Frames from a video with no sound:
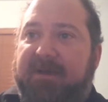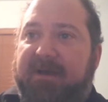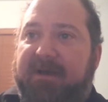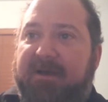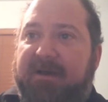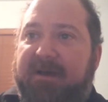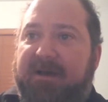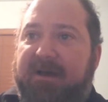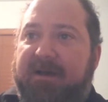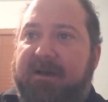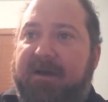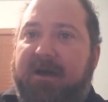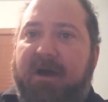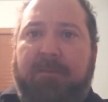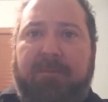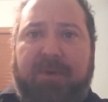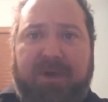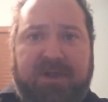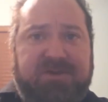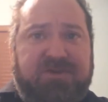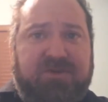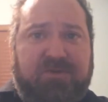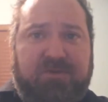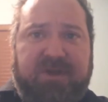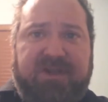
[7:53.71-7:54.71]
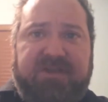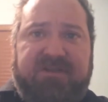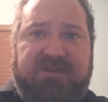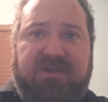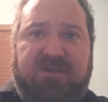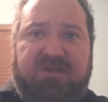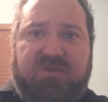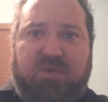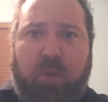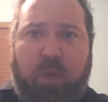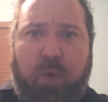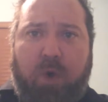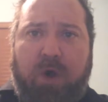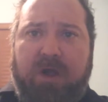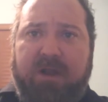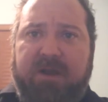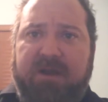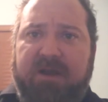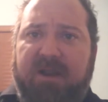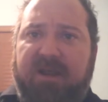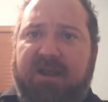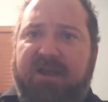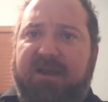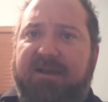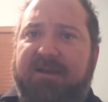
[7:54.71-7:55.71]
A bunch of reasons.
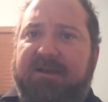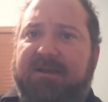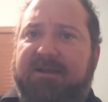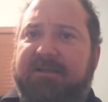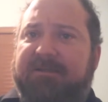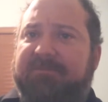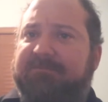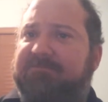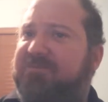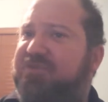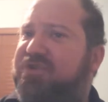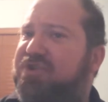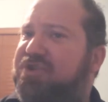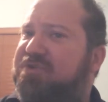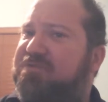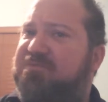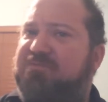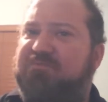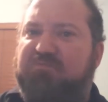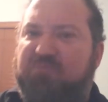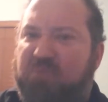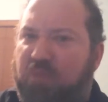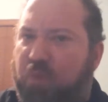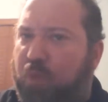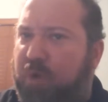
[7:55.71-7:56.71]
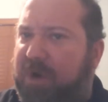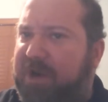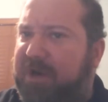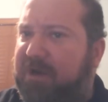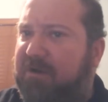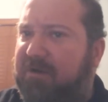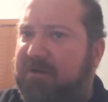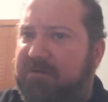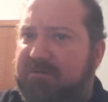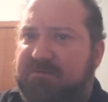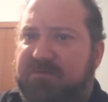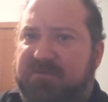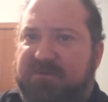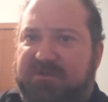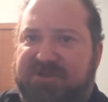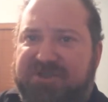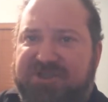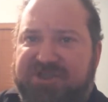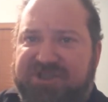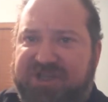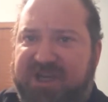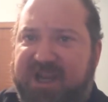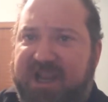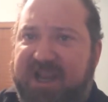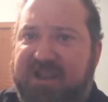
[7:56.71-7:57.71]
One, just weird
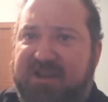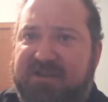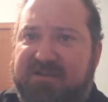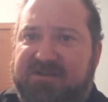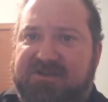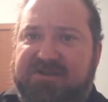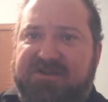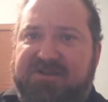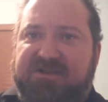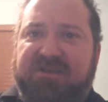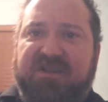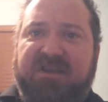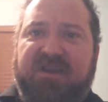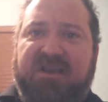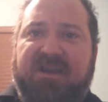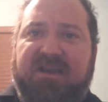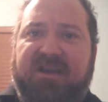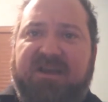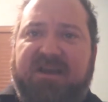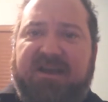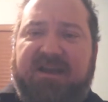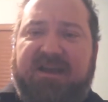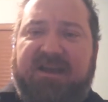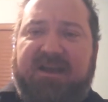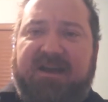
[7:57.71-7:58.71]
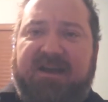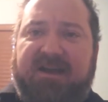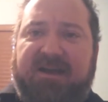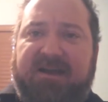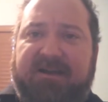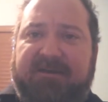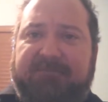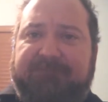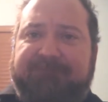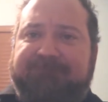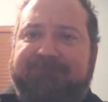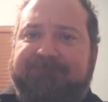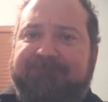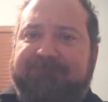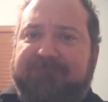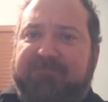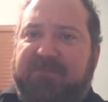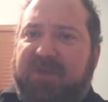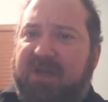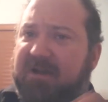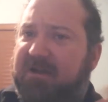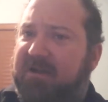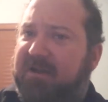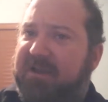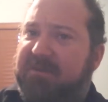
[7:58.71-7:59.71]
chance, kind
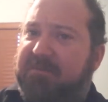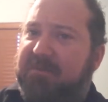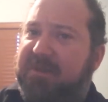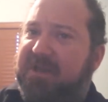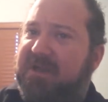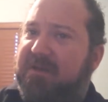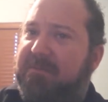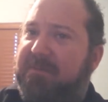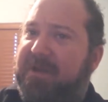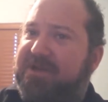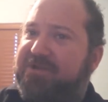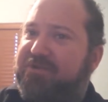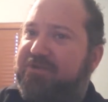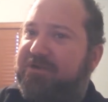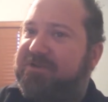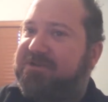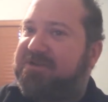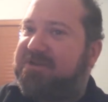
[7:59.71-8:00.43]
of like me in the metric